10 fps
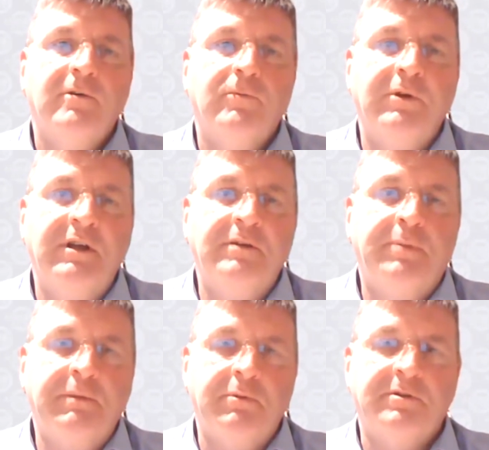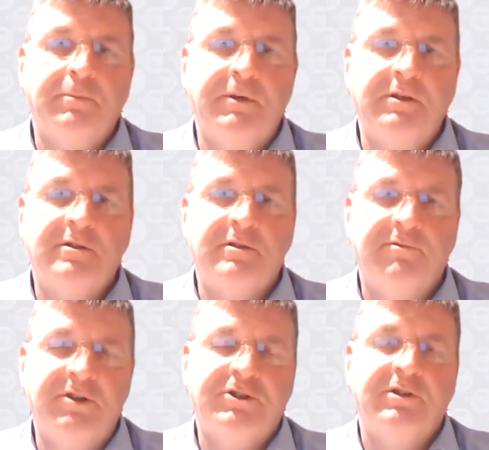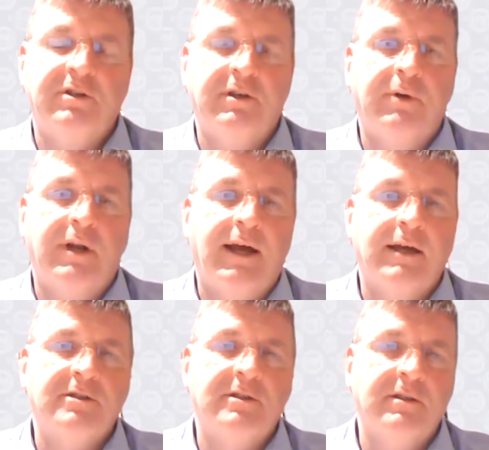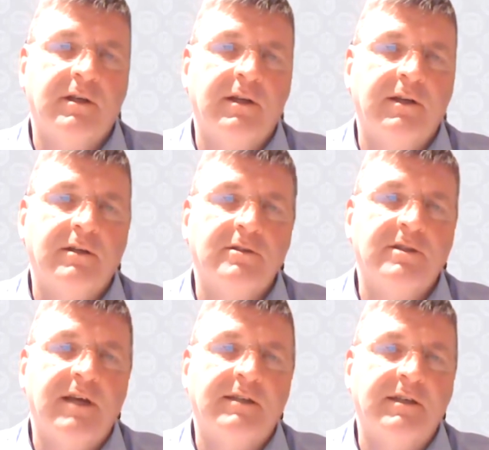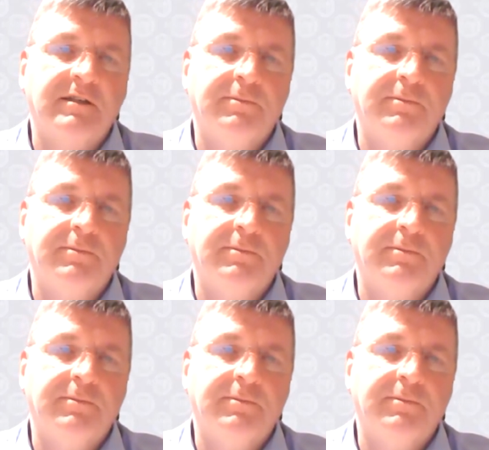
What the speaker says: We need people to be sufficiently relaxed in the clinical setting